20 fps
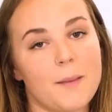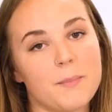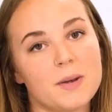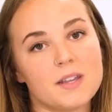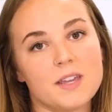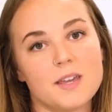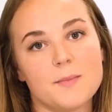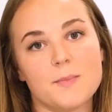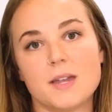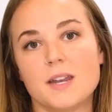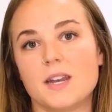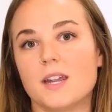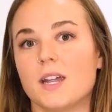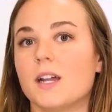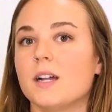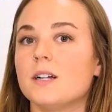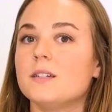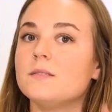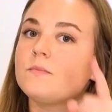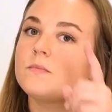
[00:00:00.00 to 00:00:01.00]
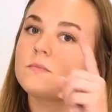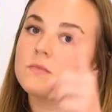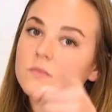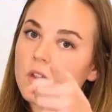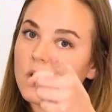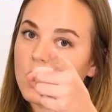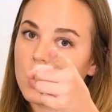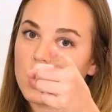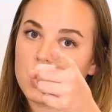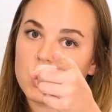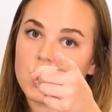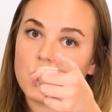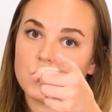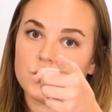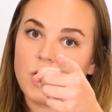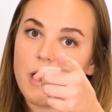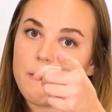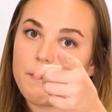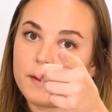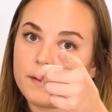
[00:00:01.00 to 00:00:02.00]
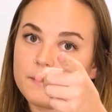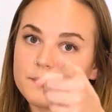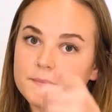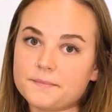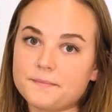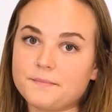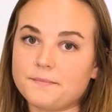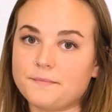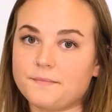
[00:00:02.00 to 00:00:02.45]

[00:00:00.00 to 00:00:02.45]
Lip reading: I'm going to keep eating. Go shopping.